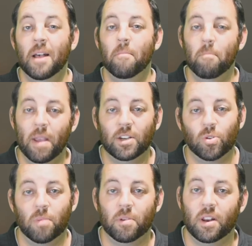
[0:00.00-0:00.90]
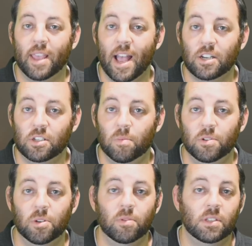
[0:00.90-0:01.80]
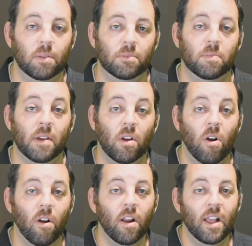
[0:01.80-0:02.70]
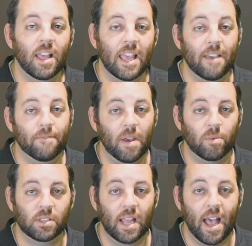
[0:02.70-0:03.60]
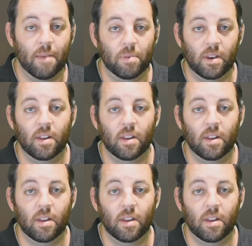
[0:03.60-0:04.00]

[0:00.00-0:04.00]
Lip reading: Make sure I'm going to catch someone doing something to my car if that was to happen.